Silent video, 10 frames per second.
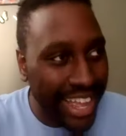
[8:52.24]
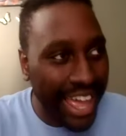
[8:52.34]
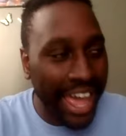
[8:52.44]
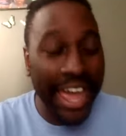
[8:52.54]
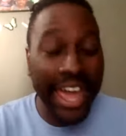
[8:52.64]

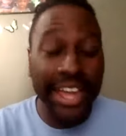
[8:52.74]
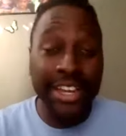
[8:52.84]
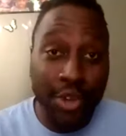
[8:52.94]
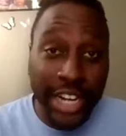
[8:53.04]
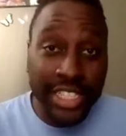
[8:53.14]
and, and the
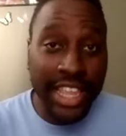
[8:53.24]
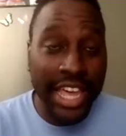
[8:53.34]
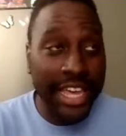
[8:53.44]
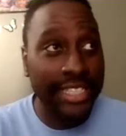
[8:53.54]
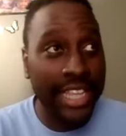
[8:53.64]
crazy thing
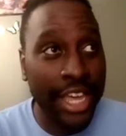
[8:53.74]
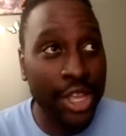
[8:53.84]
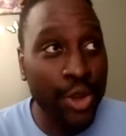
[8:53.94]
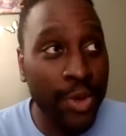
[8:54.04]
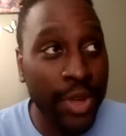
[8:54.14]
is that
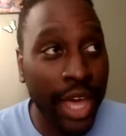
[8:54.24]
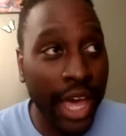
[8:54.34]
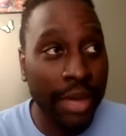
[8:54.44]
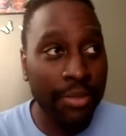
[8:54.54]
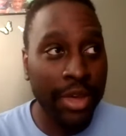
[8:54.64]
you came
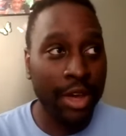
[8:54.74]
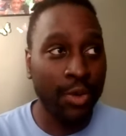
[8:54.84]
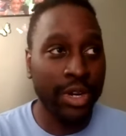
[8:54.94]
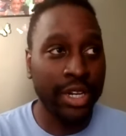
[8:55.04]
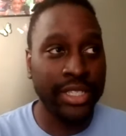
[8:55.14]
in with a
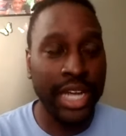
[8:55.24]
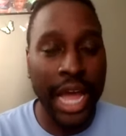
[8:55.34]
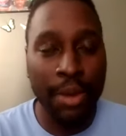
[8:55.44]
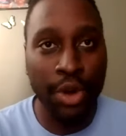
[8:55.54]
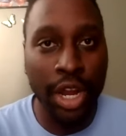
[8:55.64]
time
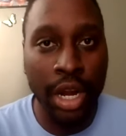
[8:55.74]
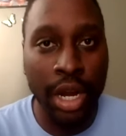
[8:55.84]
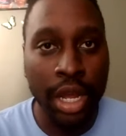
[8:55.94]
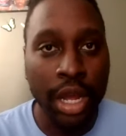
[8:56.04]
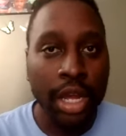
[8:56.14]
where
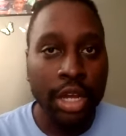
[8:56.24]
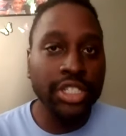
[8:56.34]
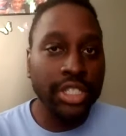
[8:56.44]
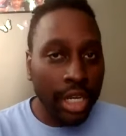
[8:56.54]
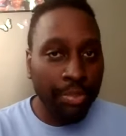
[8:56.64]
Christian hip
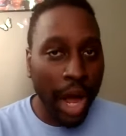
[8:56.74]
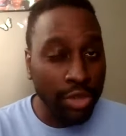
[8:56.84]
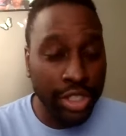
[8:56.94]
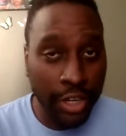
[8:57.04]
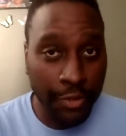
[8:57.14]
hop was
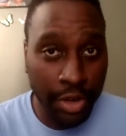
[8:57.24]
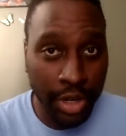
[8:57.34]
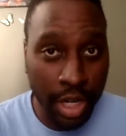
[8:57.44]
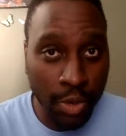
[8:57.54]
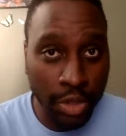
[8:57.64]
different. It was
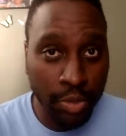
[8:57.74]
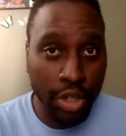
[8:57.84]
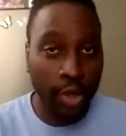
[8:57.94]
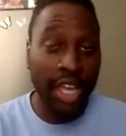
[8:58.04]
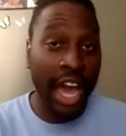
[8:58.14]
more so
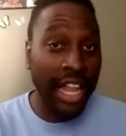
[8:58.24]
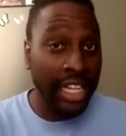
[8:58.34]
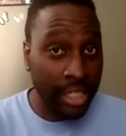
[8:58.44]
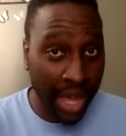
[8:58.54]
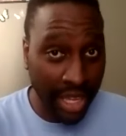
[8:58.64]
theology
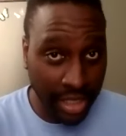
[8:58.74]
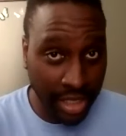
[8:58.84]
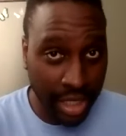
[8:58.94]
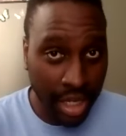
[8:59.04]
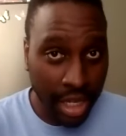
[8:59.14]

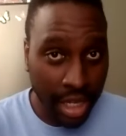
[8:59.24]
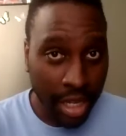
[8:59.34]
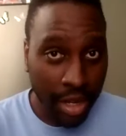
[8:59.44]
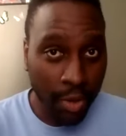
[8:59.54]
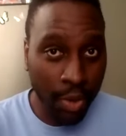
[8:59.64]
based,
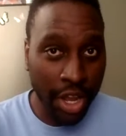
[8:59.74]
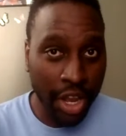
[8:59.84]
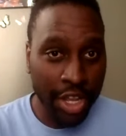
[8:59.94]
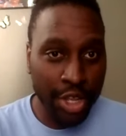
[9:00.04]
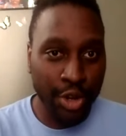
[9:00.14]
where you know
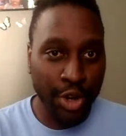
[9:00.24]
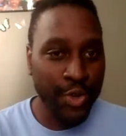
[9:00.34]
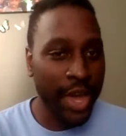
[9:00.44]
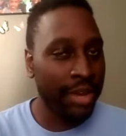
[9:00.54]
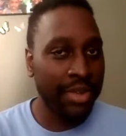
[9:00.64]
you had to be
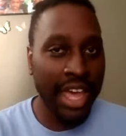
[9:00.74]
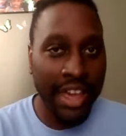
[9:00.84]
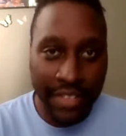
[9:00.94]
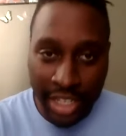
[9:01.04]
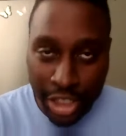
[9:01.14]
heavy in mm.
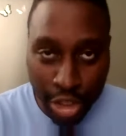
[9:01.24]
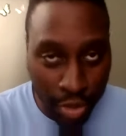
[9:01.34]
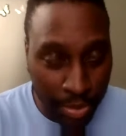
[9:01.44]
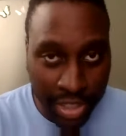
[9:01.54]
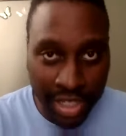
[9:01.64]

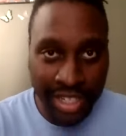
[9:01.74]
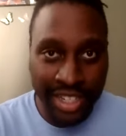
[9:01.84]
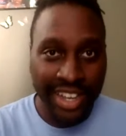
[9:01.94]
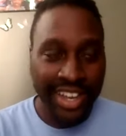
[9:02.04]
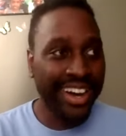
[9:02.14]
scripture.
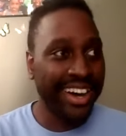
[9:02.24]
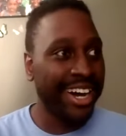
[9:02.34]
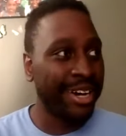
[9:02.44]
Uh,